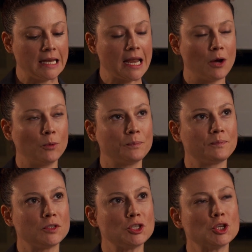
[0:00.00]
Now,
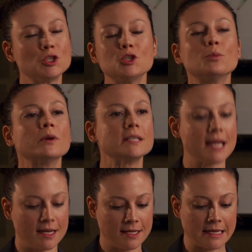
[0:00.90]
to
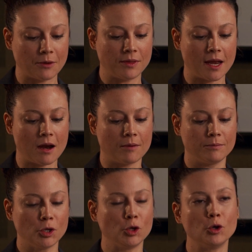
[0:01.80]
superintendents out
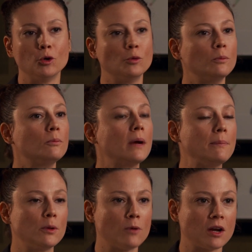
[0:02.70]
there who
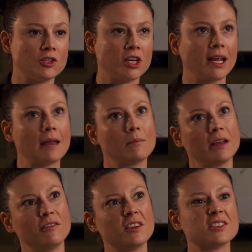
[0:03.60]
might be watching and
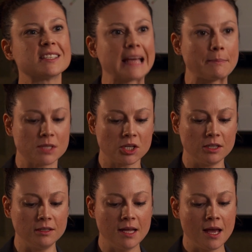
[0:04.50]
might feel
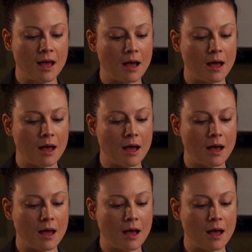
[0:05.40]
skeptical